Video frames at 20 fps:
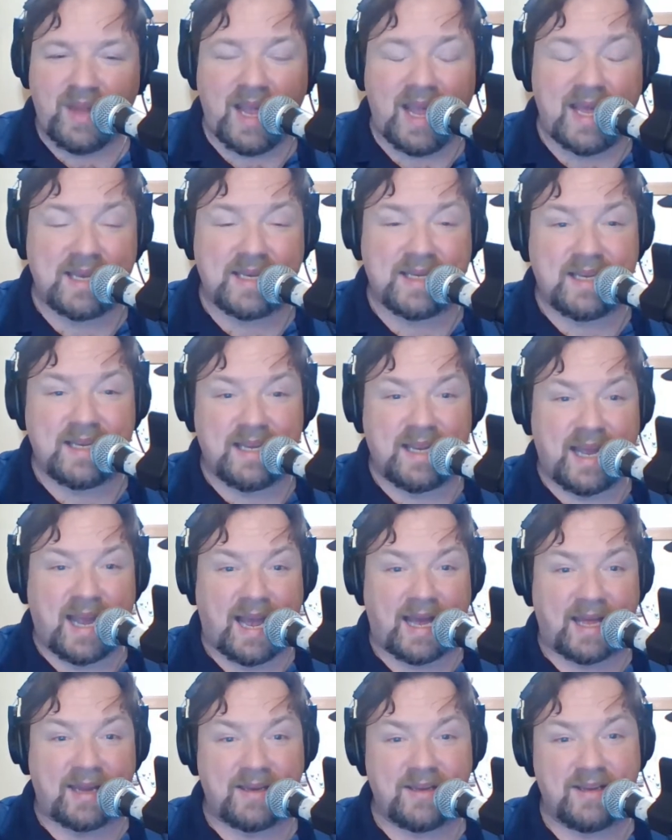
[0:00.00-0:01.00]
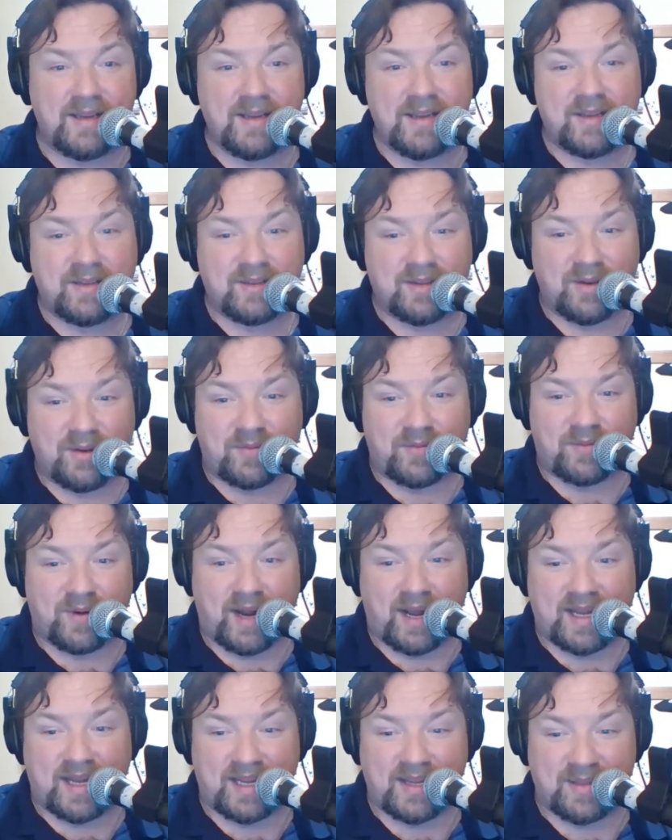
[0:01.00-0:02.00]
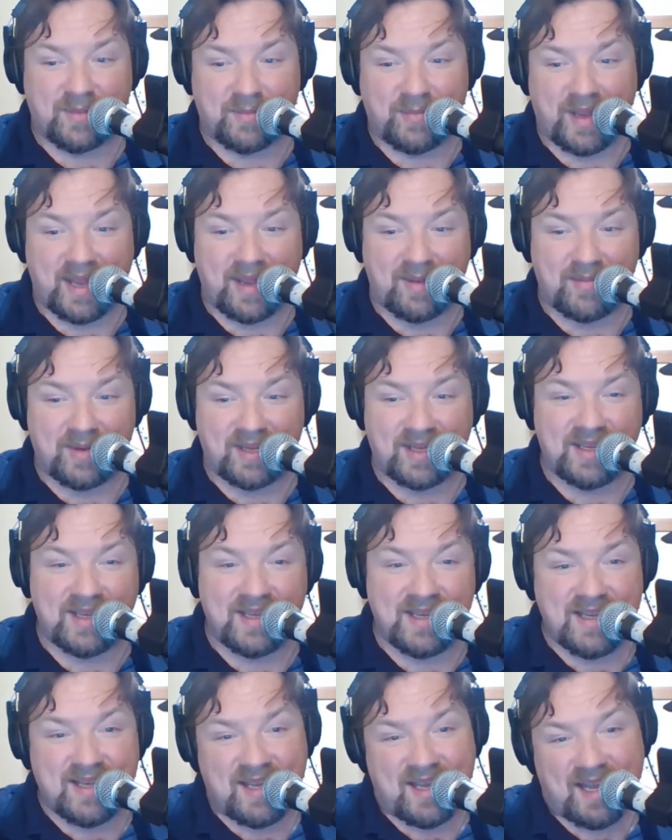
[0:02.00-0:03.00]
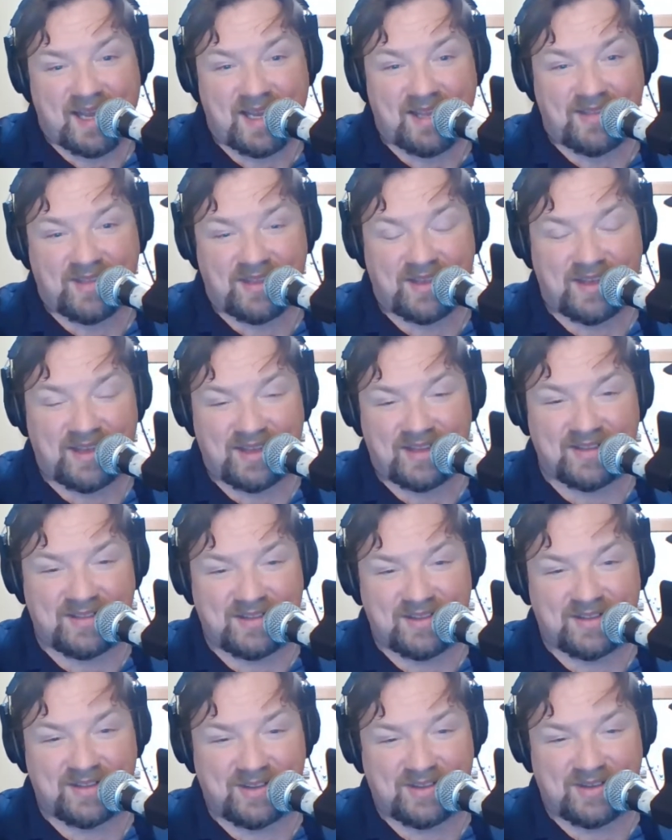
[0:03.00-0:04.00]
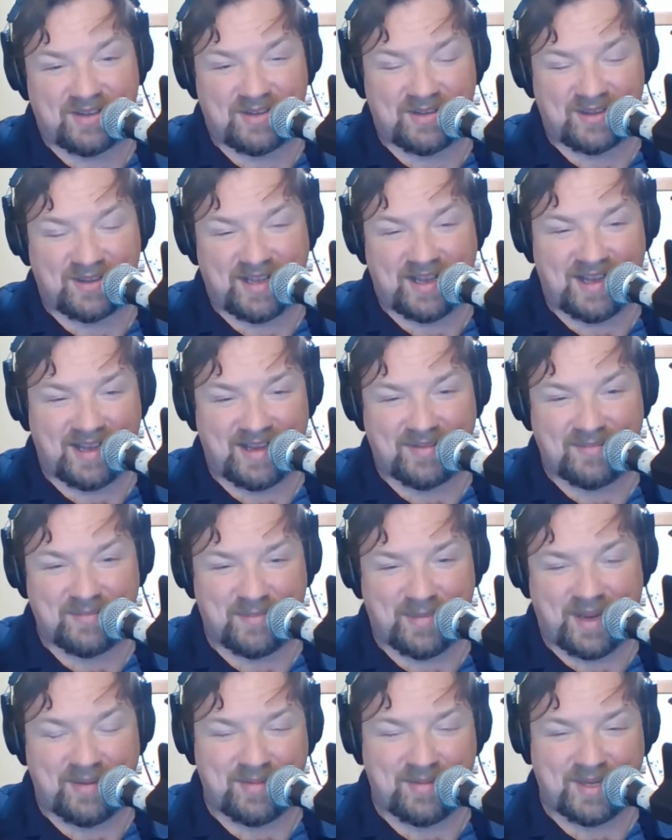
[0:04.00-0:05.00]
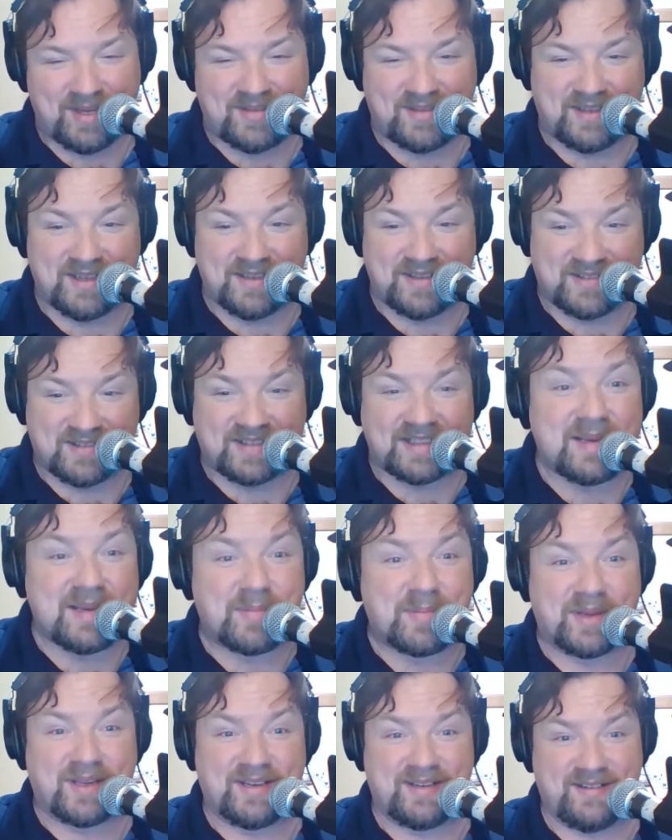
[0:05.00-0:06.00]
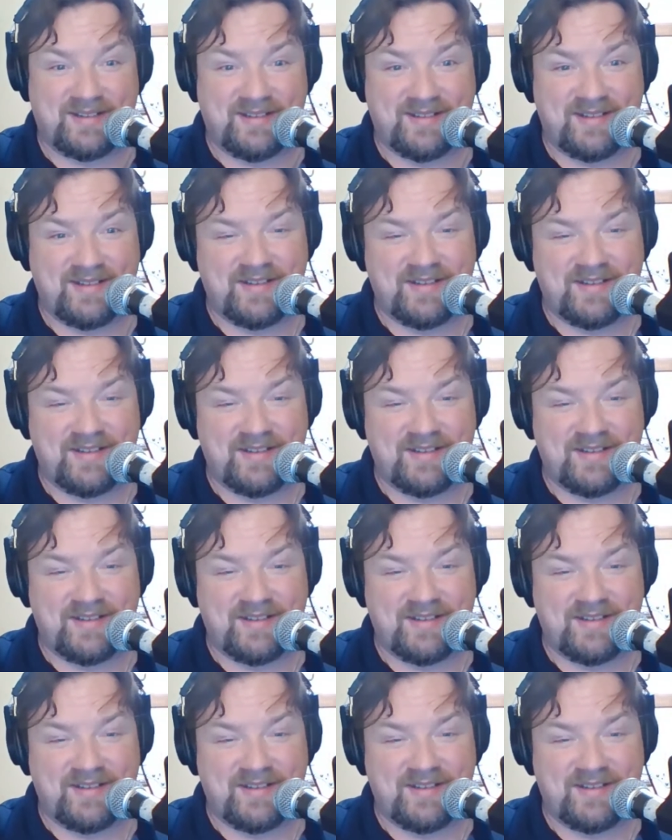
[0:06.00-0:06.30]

And he had little Frankie, the baby, in the little baby seat sleeping.